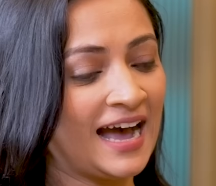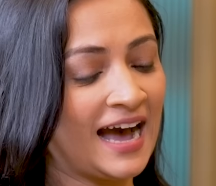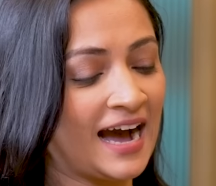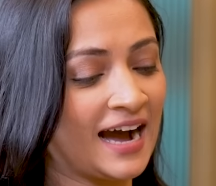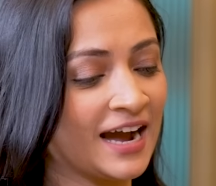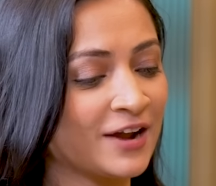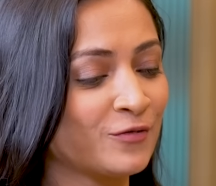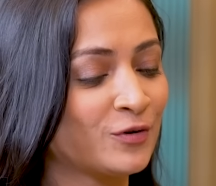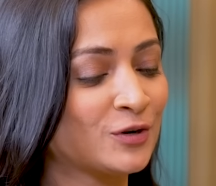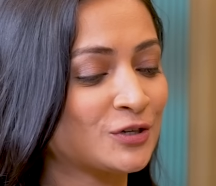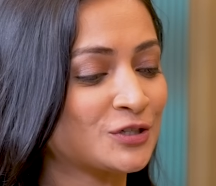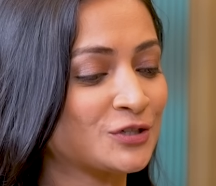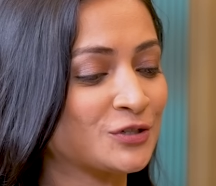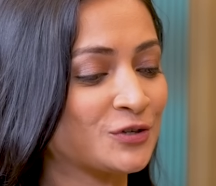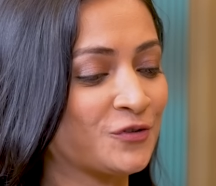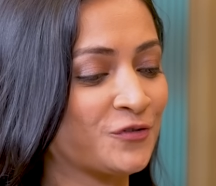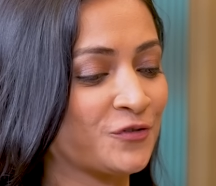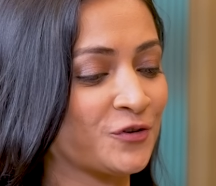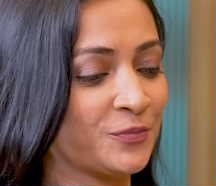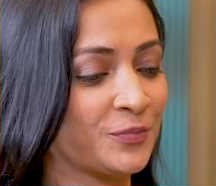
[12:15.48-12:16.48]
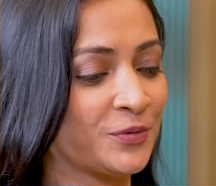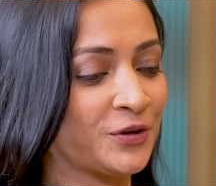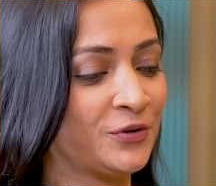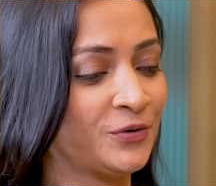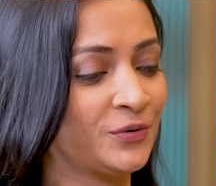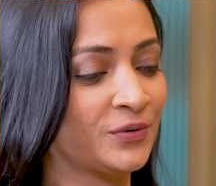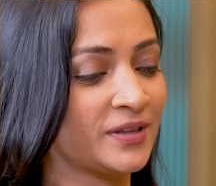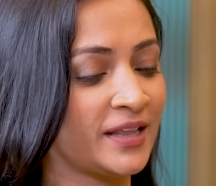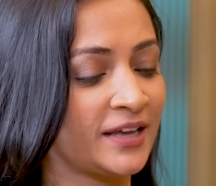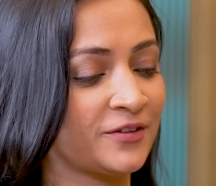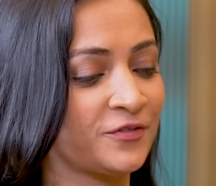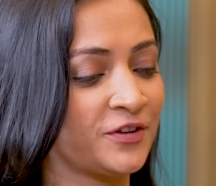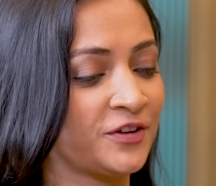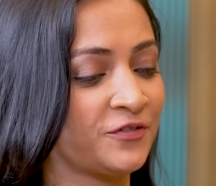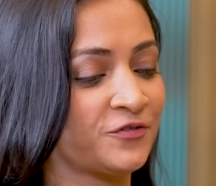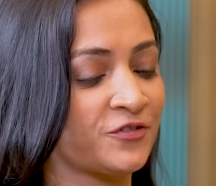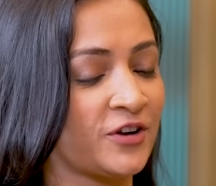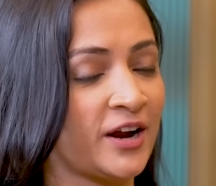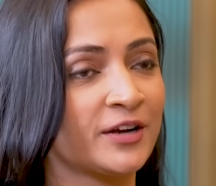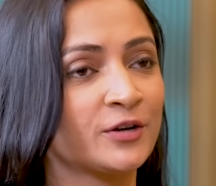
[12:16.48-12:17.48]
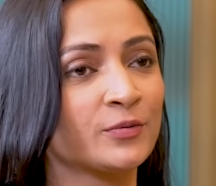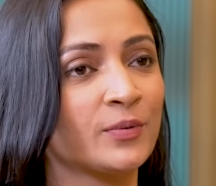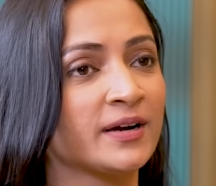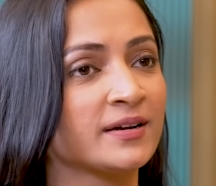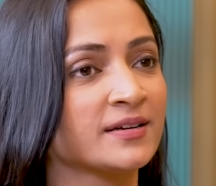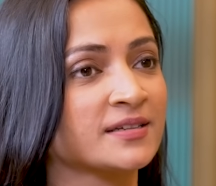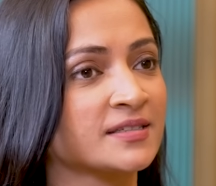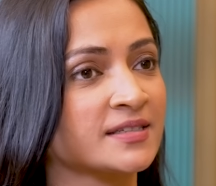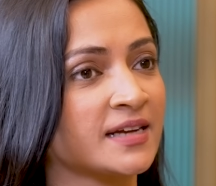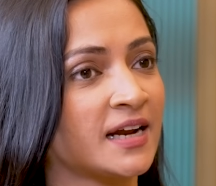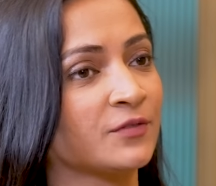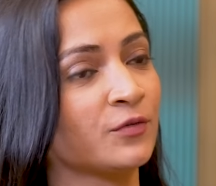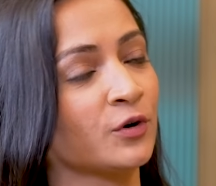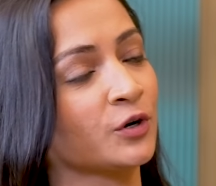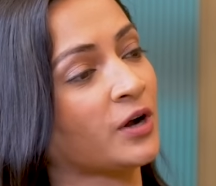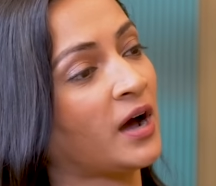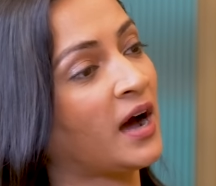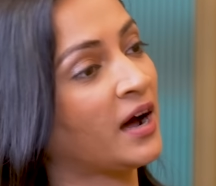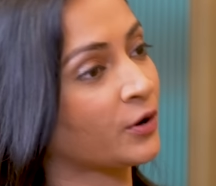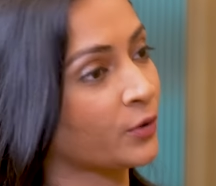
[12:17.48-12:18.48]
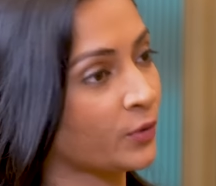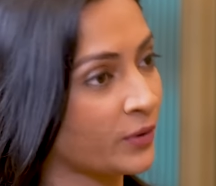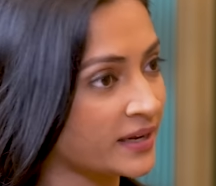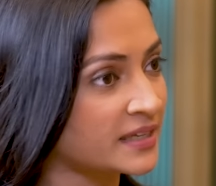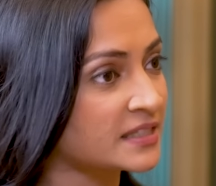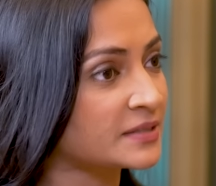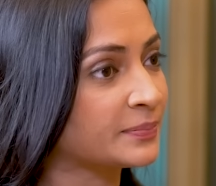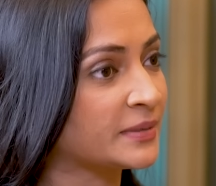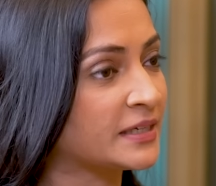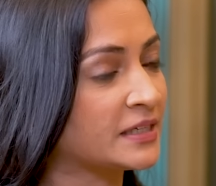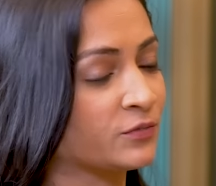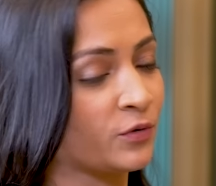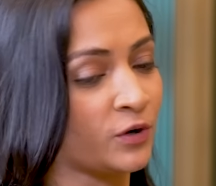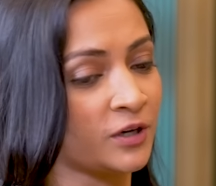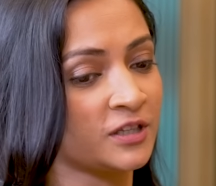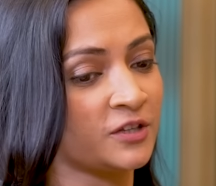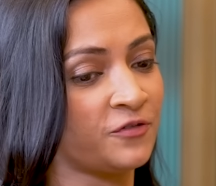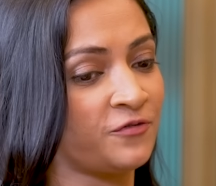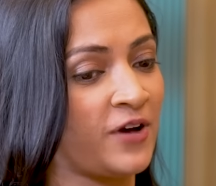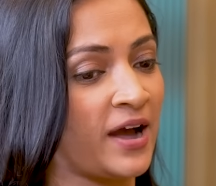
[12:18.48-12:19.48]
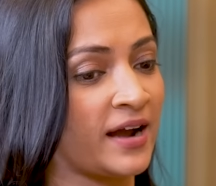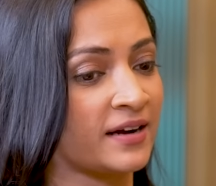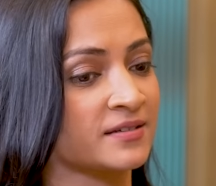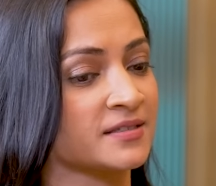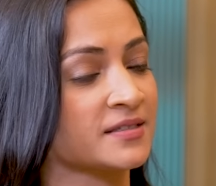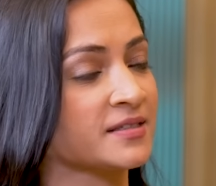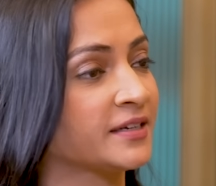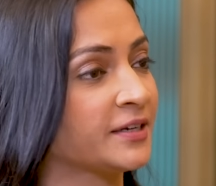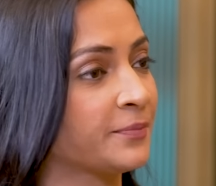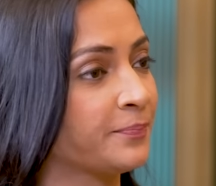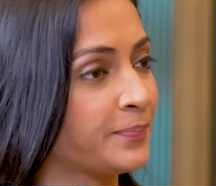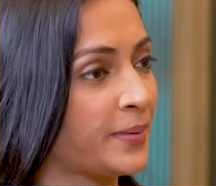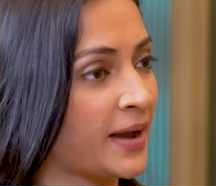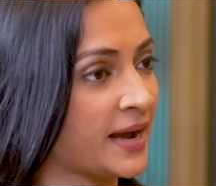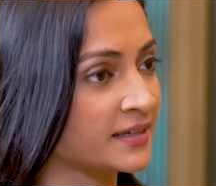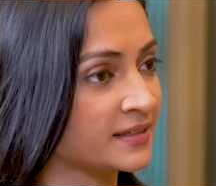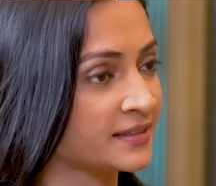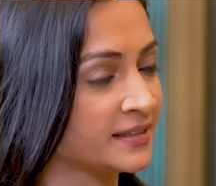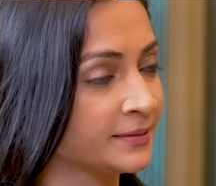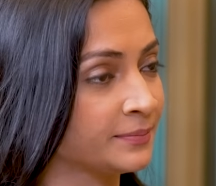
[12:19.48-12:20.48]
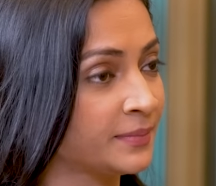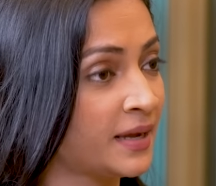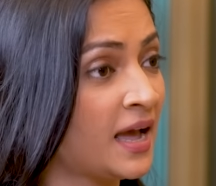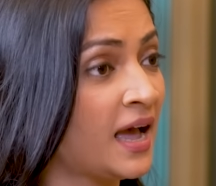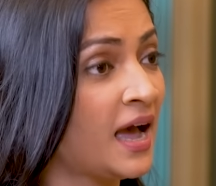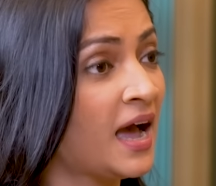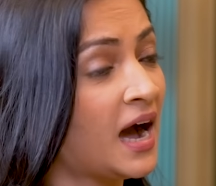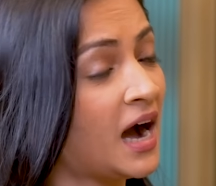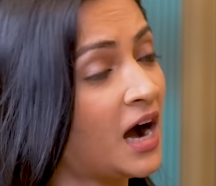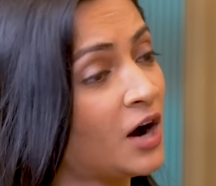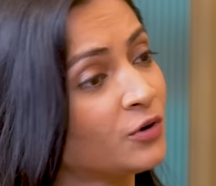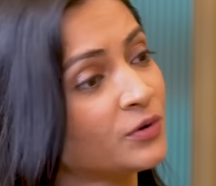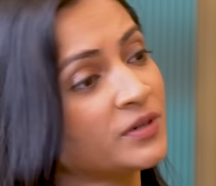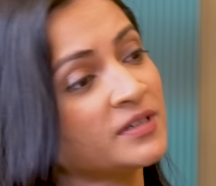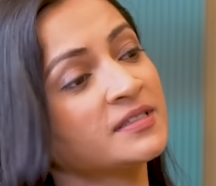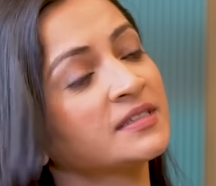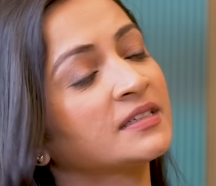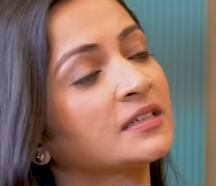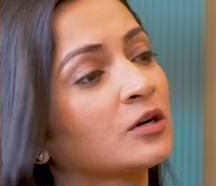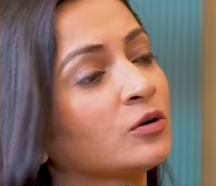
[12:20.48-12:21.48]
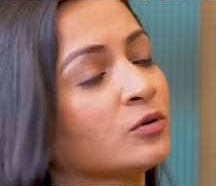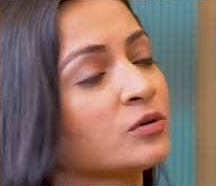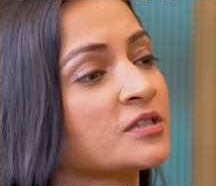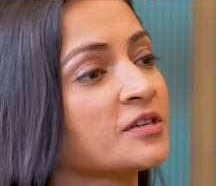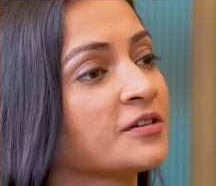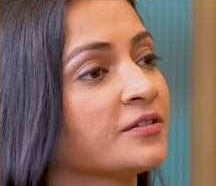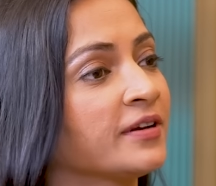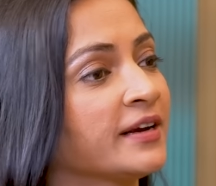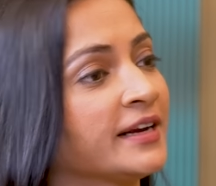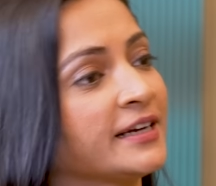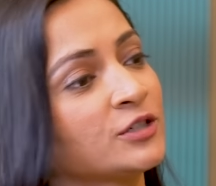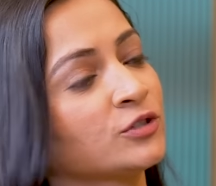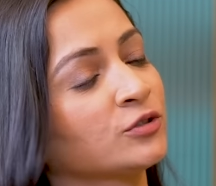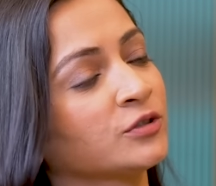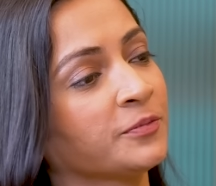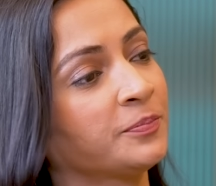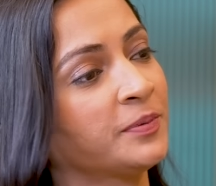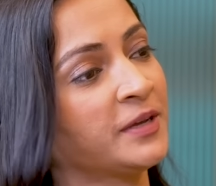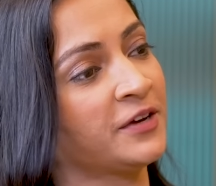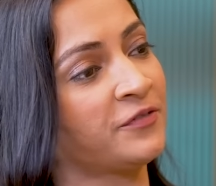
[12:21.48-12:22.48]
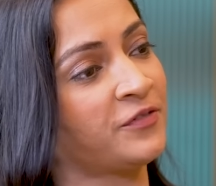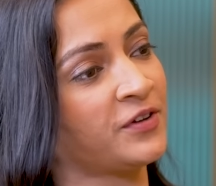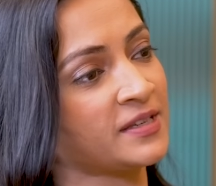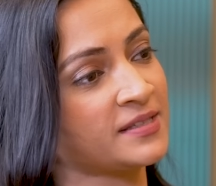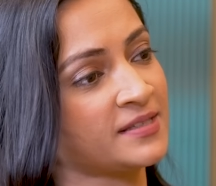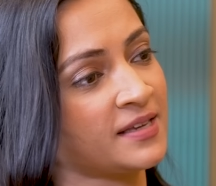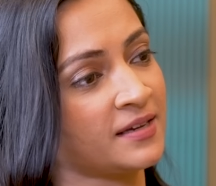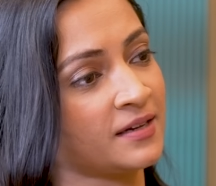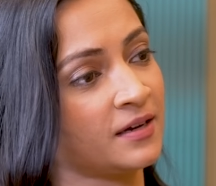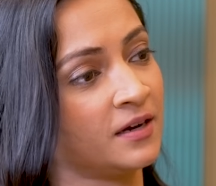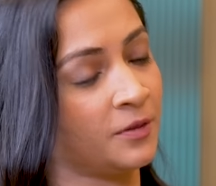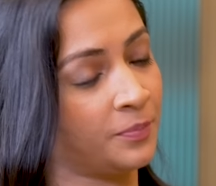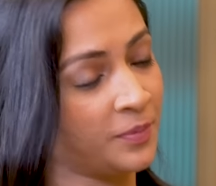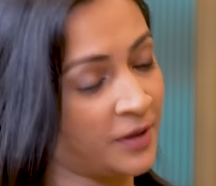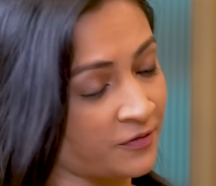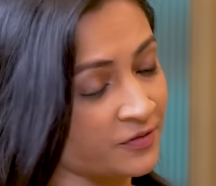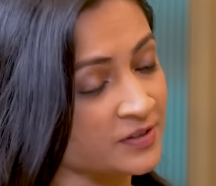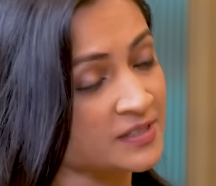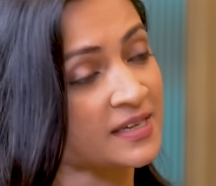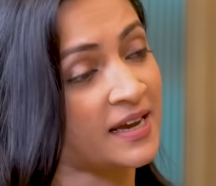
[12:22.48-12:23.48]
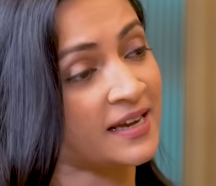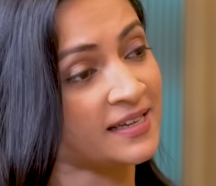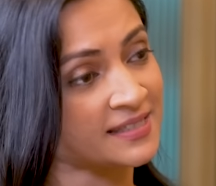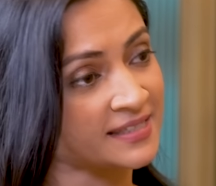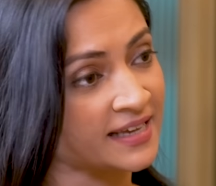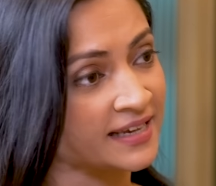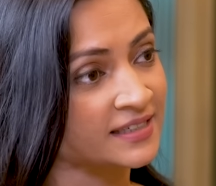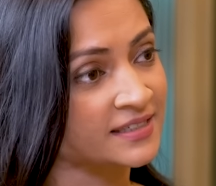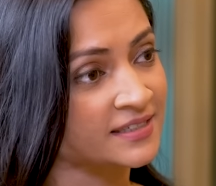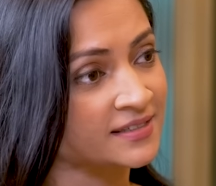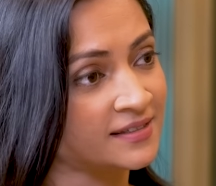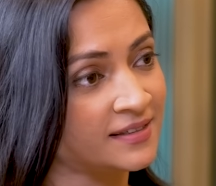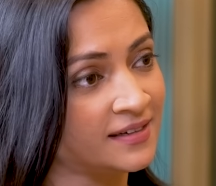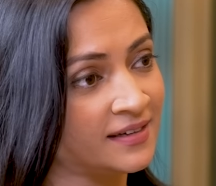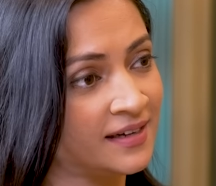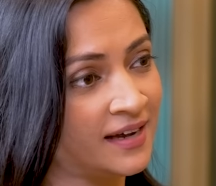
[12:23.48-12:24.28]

I want to know from you that we've tried to understand what ROX mean, what are the factors that impact them, how does it closely relate to the BFSI, uh, sector